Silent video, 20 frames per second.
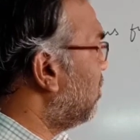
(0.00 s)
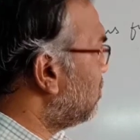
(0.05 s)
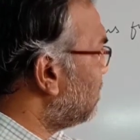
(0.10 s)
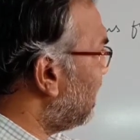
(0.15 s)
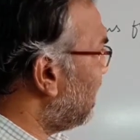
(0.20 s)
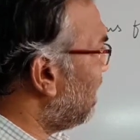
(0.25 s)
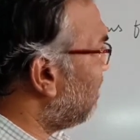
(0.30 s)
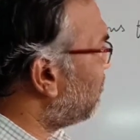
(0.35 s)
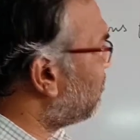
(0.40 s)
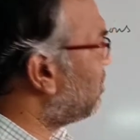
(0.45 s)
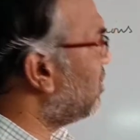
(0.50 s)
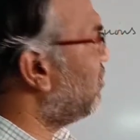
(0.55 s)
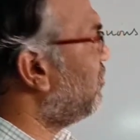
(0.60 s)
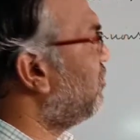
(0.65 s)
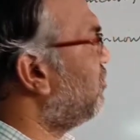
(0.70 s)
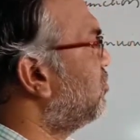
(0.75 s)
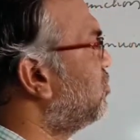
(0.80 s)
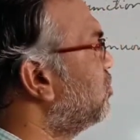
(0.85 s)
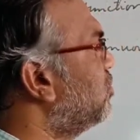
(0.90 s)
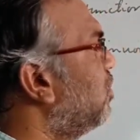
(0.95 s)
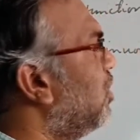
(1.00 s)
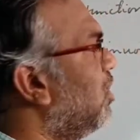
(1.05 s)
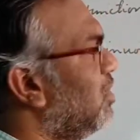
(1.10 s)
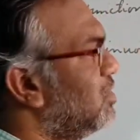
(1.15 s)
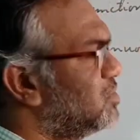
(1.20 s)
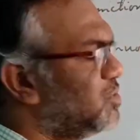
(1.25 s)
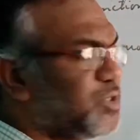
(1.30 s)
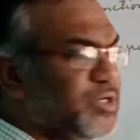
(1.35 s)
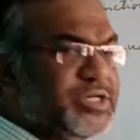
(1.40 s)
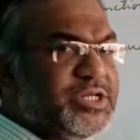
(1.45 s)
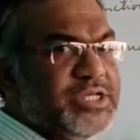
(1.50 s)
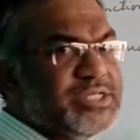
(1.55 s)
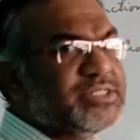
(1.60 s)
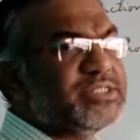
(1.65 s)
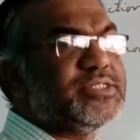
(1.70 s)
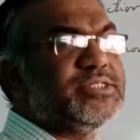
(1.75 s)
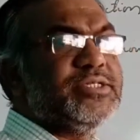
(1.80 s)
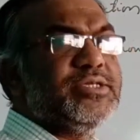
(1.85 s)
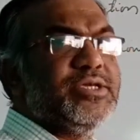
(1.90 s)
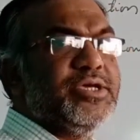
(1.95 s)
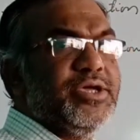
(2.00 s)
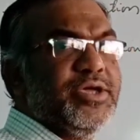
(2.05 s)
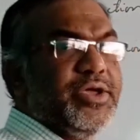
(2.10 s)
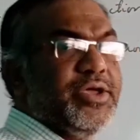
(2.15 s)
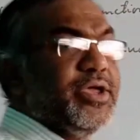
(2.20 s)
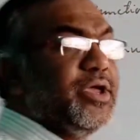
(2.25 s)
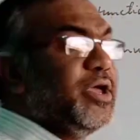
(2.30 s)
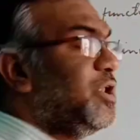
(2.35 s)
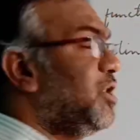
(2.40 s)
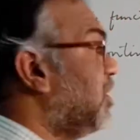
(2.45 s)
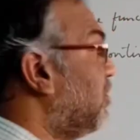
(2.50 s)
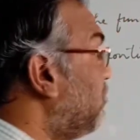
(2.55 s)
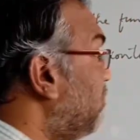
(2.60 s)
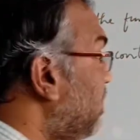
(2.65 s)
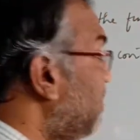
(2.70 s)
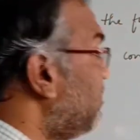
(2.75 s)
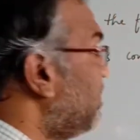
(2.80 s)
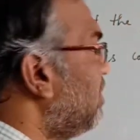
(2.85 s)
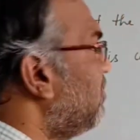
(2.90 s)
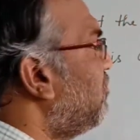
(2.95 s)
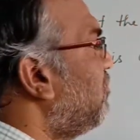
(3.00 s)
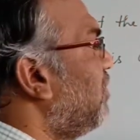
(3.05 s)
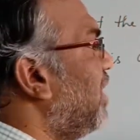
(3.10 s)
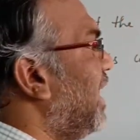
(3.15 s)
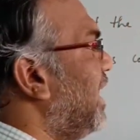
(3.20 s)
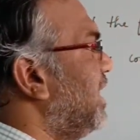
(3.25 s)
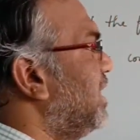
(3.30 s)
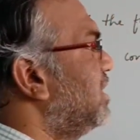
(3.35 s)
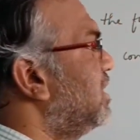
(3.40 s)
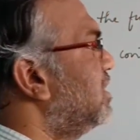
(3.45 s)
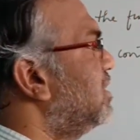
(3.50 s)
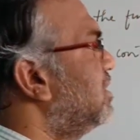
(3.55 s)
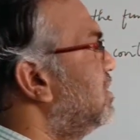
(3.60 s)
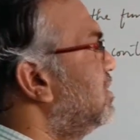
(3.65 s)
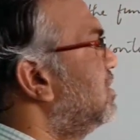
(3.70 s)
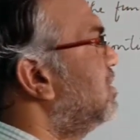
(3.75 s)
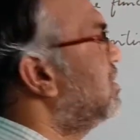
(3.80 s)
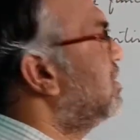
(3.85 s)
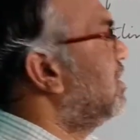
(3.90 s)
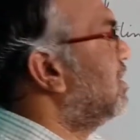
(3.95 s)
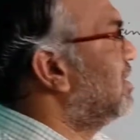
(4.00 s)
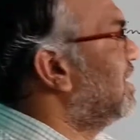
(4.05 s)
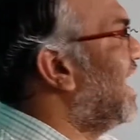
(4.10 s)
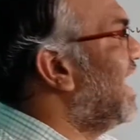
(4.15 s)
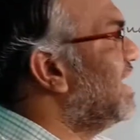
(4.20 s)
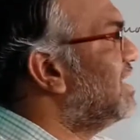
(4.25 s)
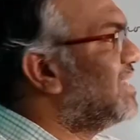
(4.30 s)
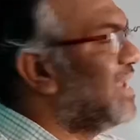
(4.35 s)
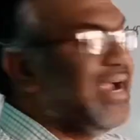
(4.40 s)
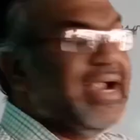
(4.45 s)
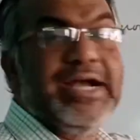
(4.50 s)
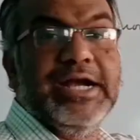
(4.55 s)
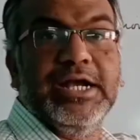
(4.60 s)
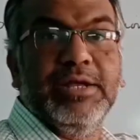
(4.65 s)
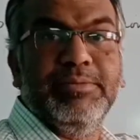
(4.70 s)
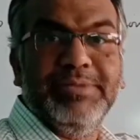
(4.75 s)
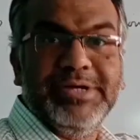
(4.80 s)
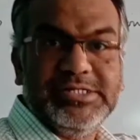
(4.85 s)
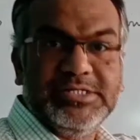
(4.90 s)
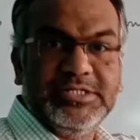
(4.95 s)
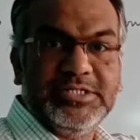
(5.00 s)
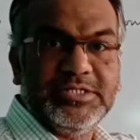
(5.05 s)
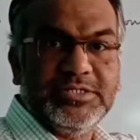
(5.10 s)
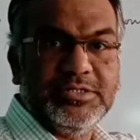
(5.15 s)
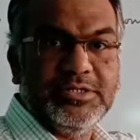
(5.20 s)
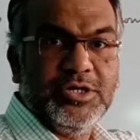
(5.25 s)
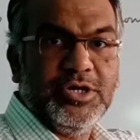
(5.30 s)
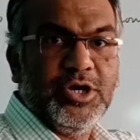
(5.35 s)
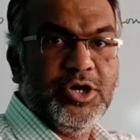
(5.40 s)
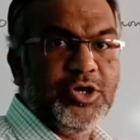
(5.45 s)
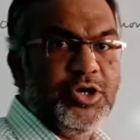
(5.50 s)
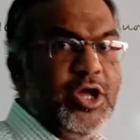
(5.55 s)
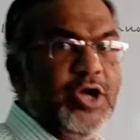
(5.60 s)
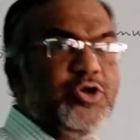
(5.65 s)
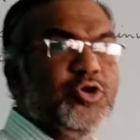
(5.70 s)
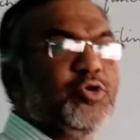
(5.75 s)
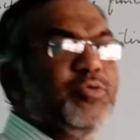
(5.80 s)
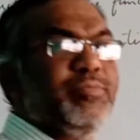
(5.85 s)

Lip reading: on the left of 2 also it is. Now we will find right hand limit. Now you